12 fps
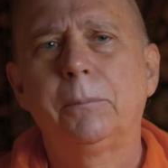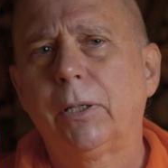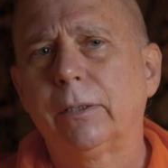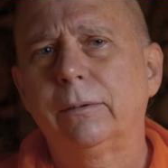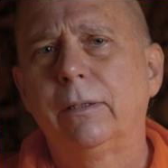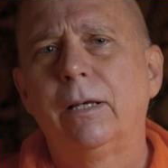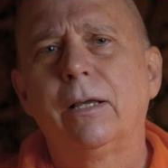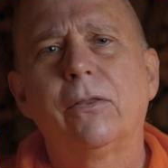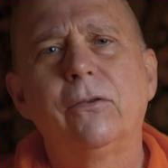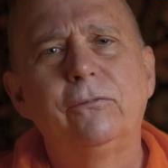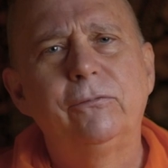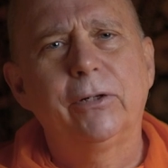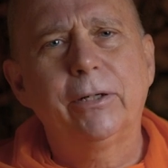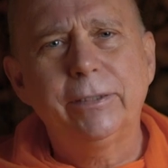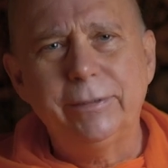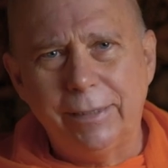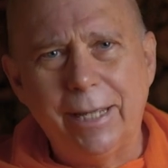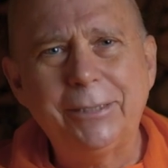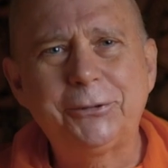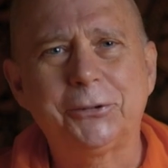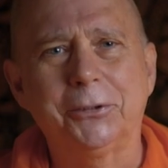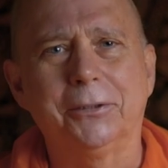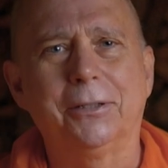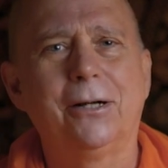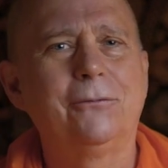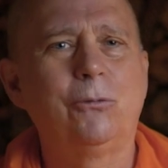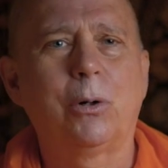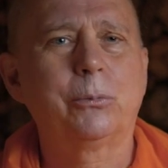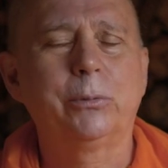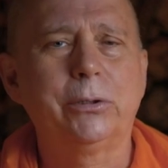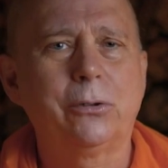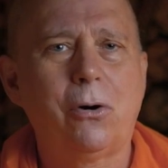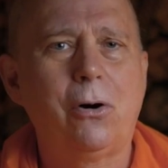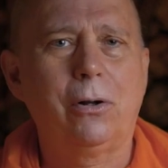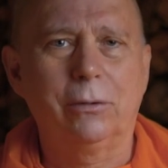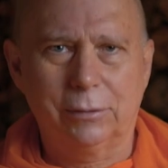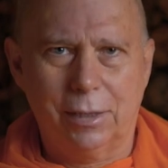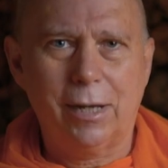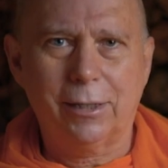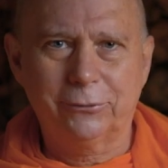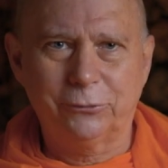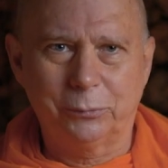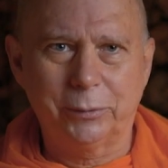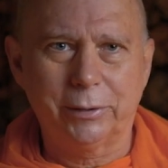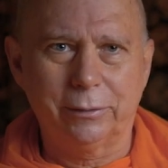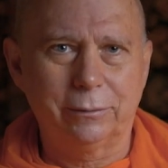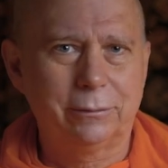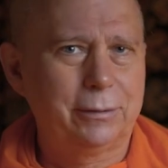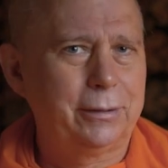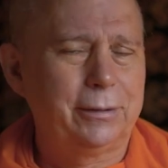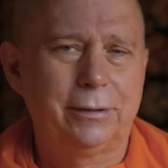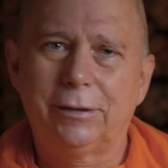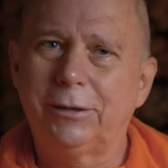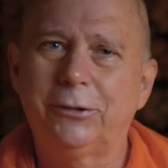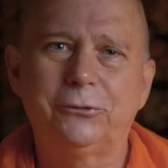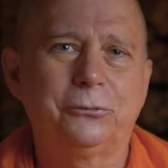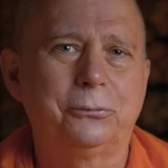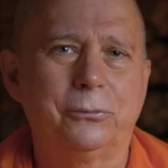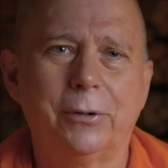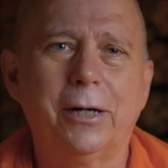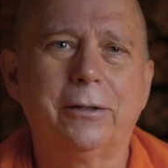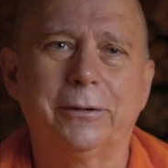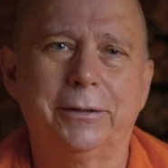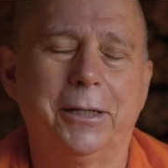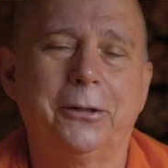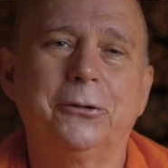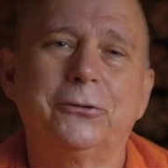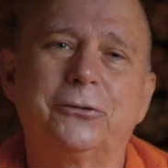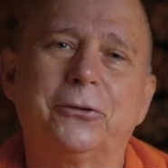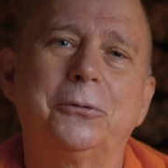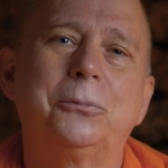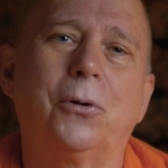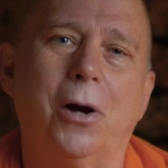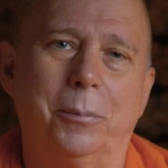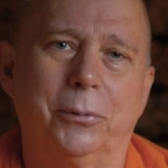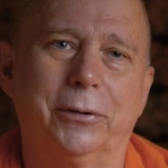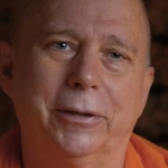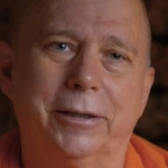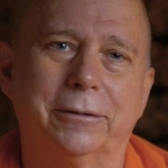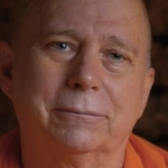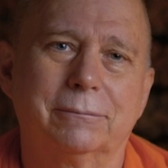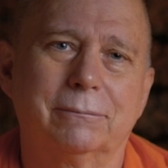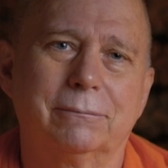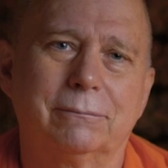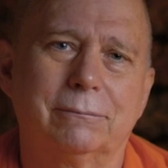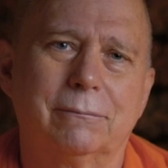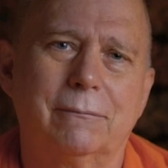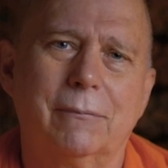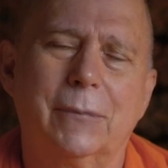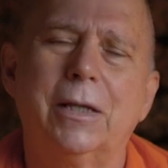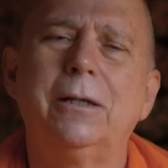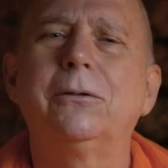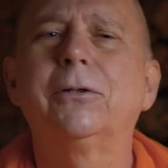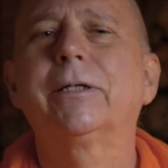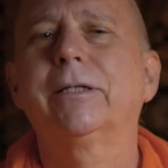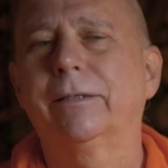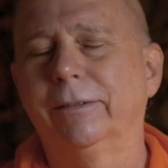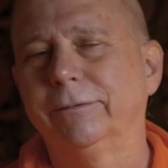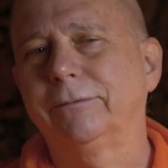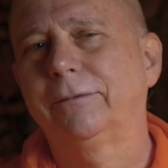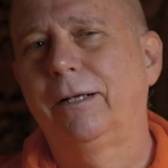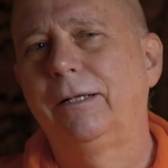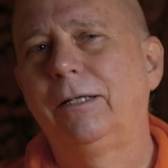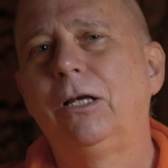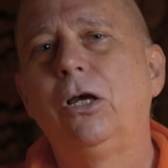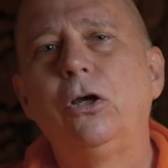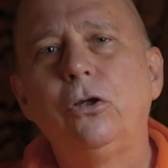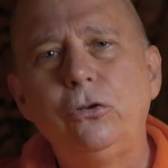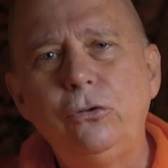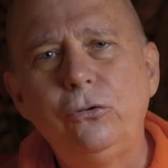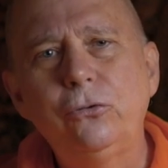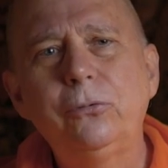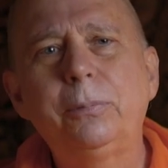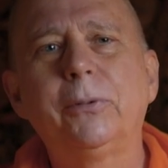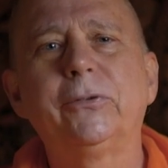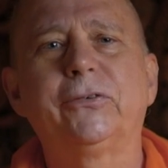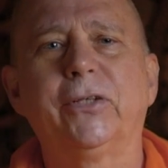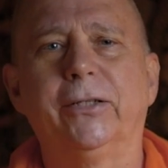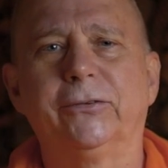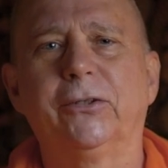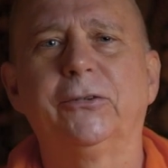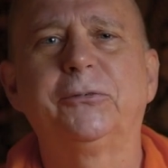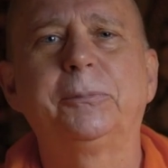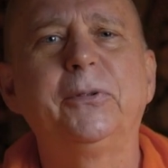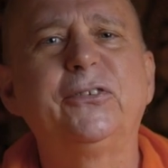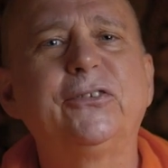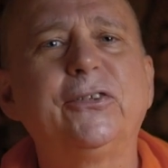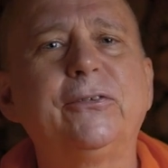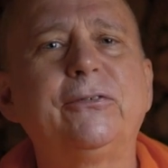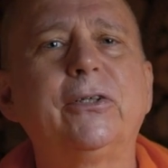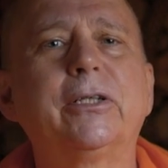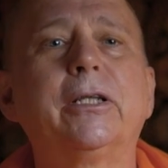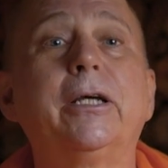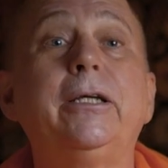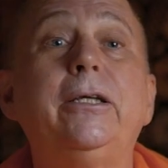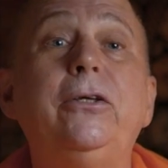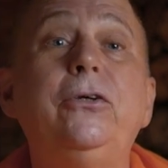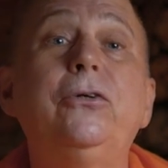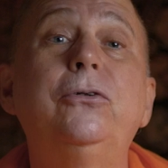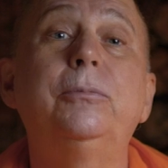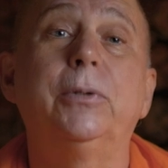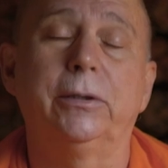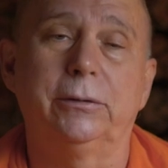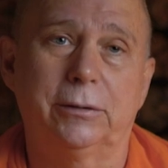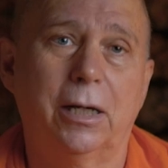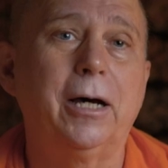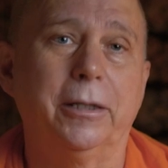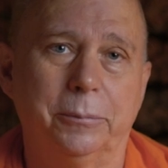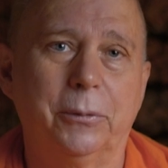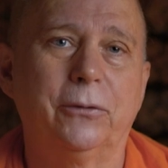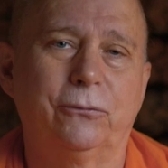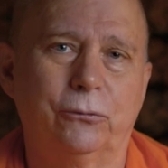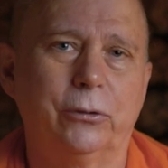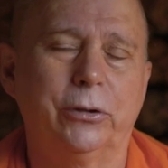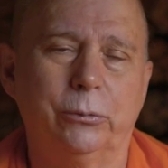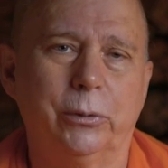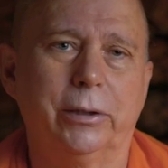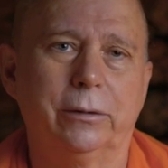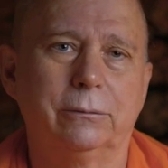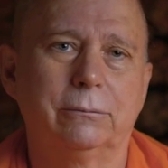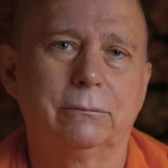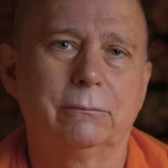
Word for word: But the very nature of what we call God's will is rarely understood properly. Look at this. You possess a specifically human type of free will.